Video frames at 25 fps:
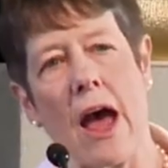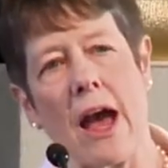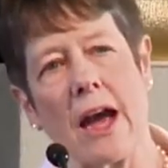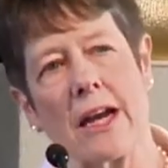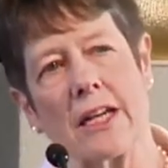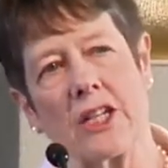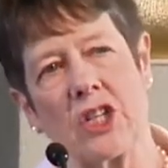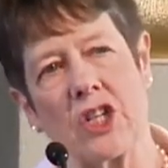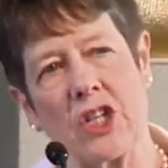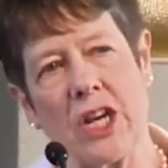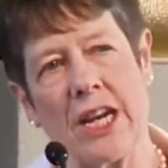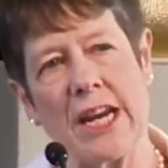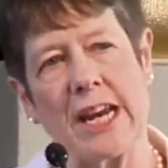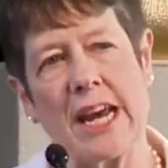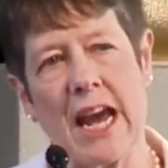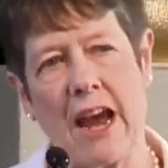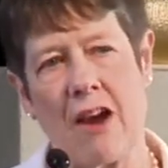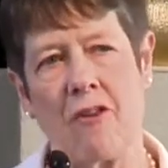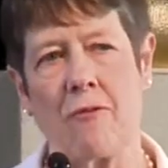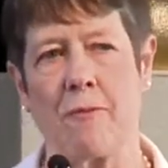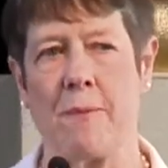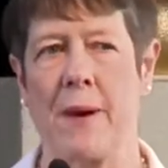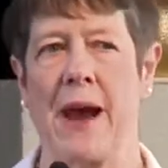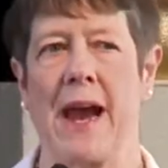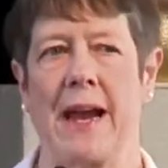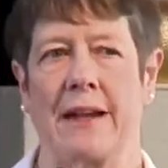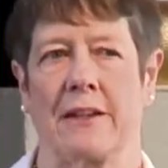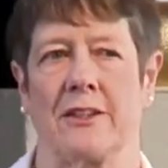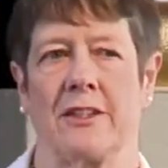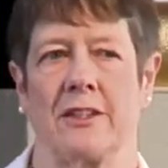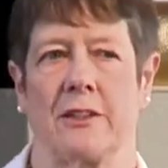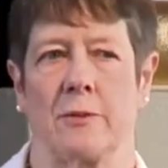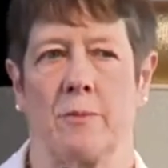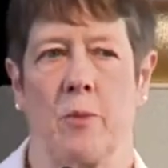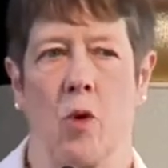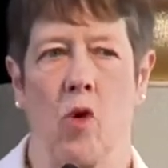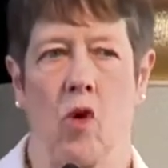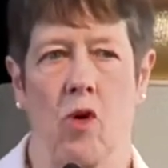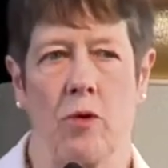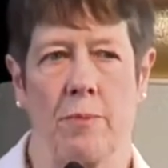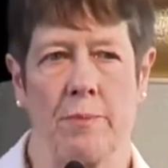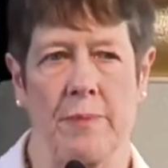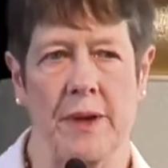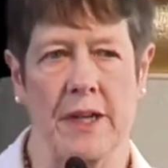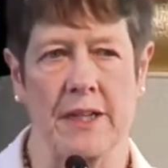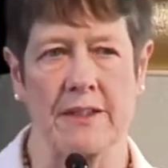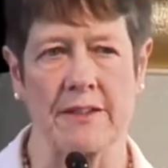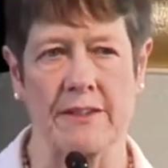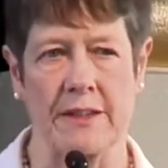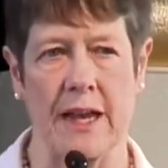She gave back to sport
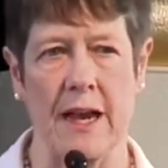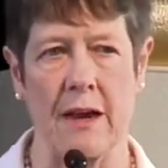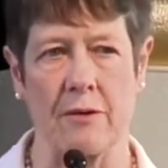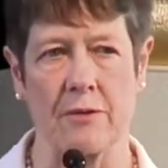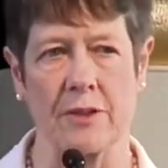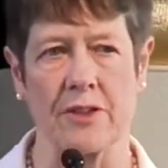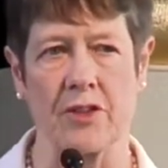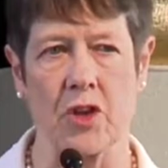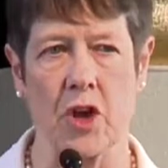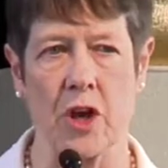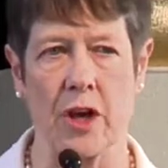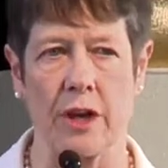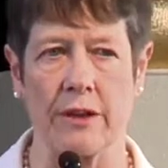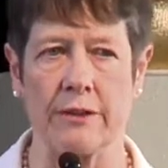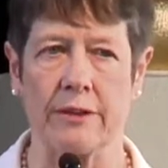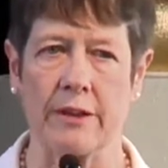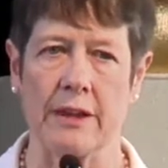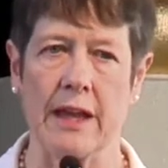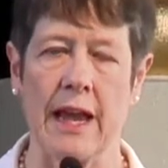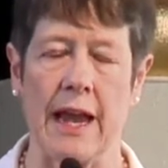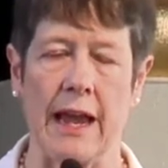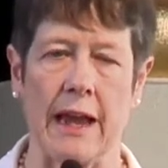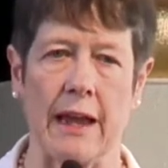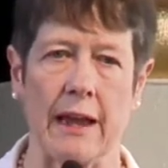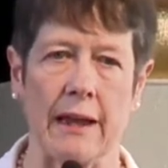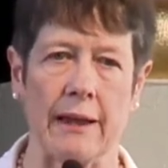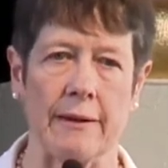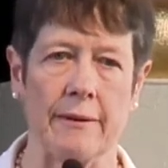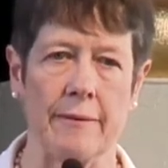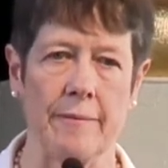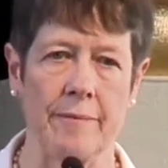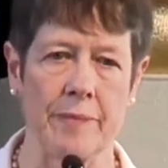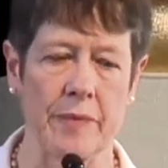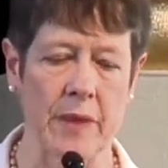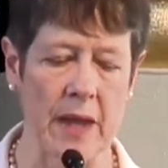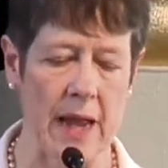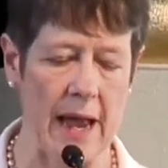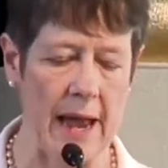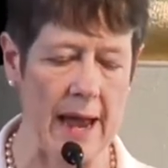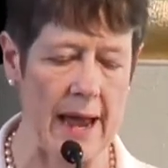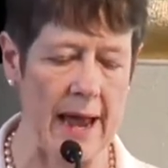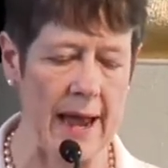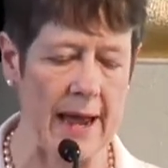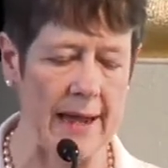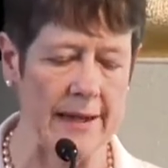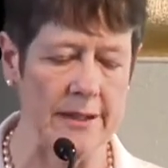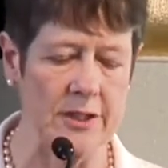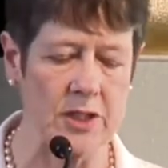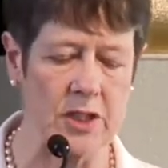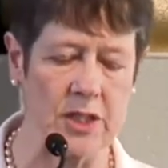because that was her thing.
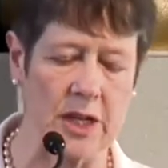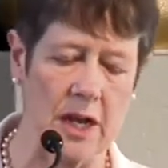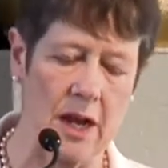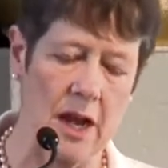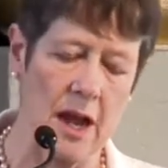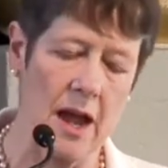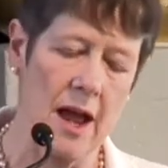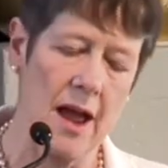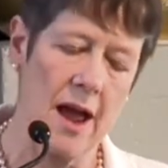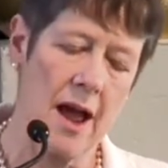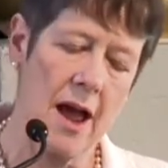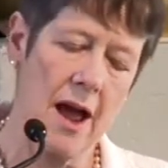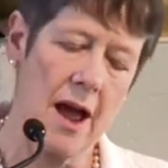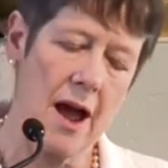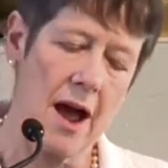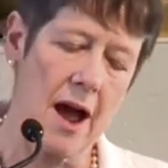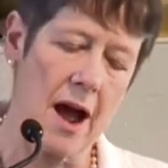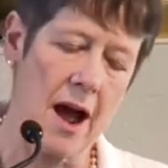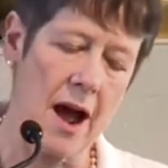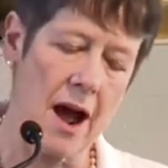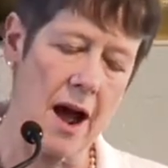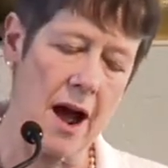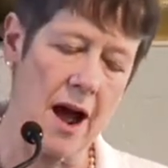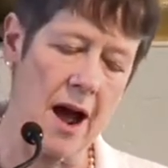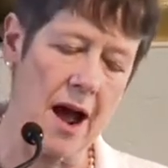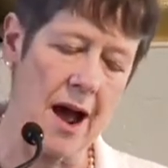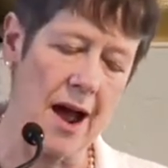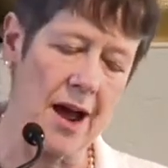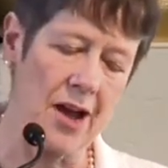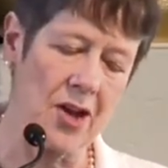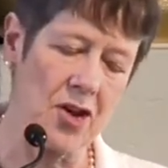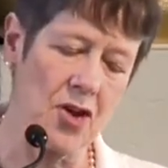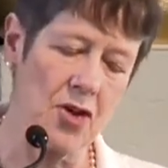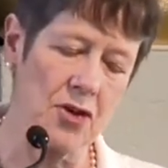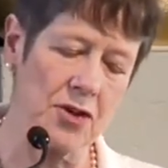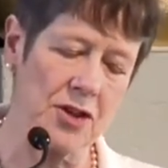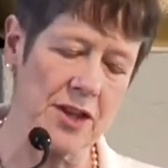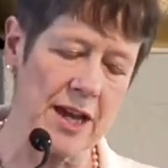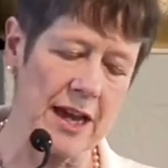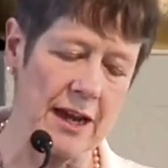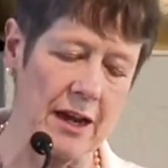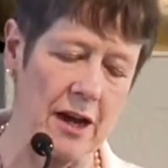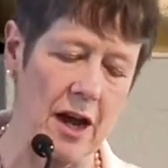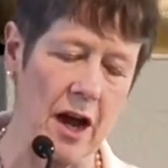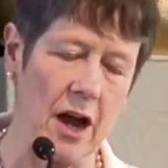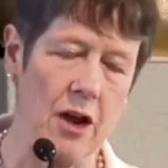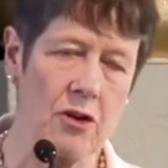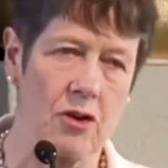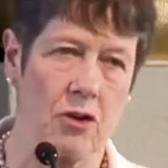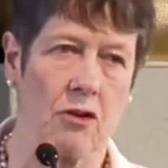And you think,
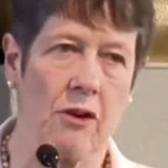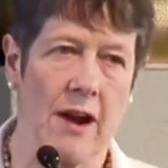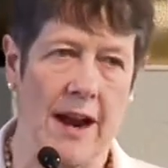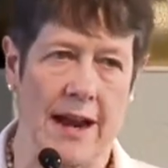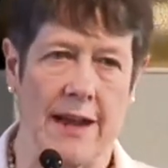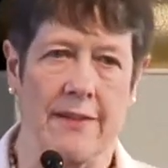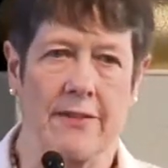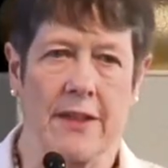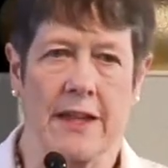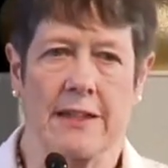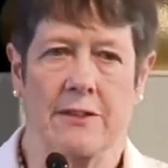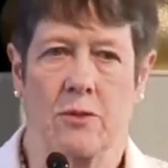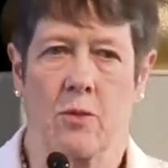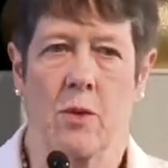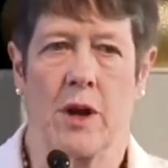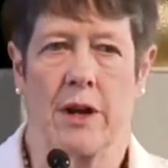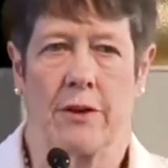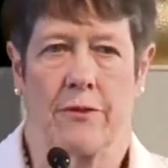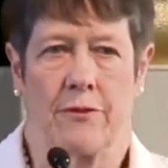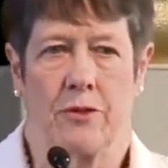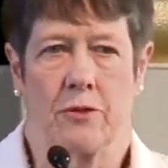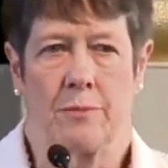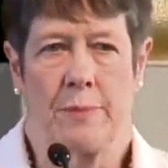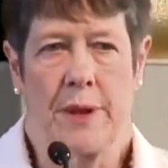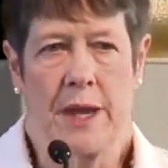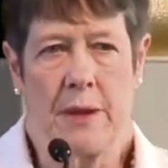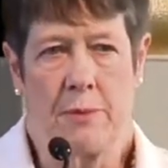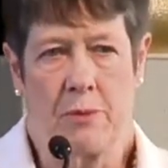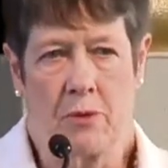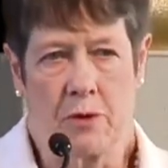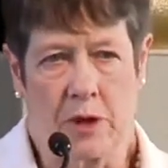oh great, that's wonderful, people